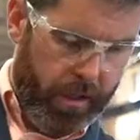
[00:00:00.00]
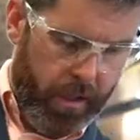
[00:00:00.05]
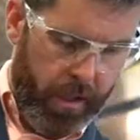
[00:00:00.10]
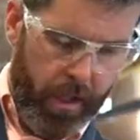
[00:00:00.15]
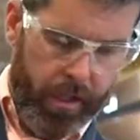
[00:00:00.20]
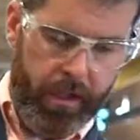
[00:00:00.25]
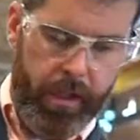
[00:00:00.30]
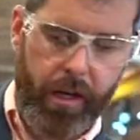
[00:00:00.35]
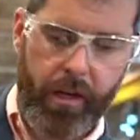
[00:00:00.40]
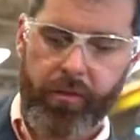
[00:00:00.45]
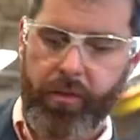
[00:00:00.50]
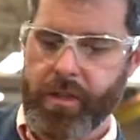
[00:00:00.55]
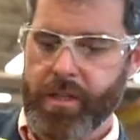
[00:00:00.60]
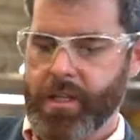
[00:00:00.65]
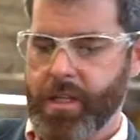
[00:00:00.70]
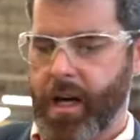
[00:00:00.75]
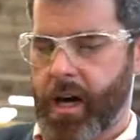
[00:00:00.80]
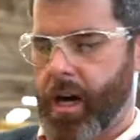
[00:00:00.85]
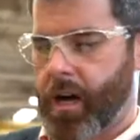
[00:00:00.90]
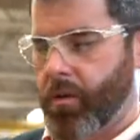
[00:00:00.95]
And then if
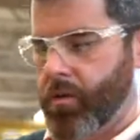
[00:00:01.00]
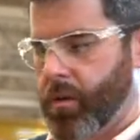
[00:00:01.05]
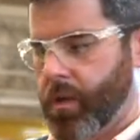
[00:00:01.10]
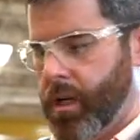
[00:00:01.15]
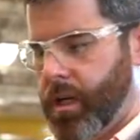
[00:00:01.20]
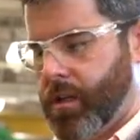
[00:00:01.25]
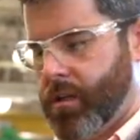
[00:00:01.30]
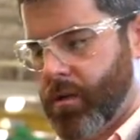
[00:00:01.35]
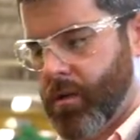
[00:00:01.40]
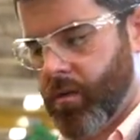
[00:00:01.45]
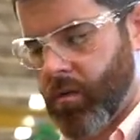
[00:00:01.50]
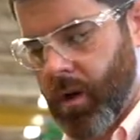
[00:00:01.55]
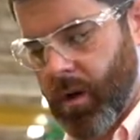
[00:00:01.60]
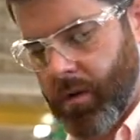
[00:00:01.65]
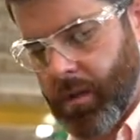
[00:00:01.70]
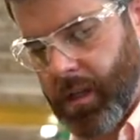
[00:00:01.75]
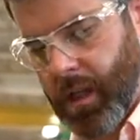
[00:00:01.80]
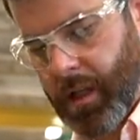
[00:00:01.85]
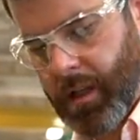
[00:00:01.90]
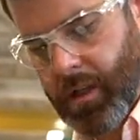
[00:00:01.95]
it's not, we need to
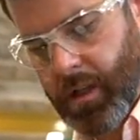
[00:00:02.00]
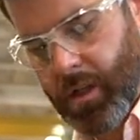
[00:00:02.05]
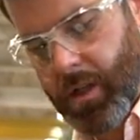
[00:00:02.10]
rotate the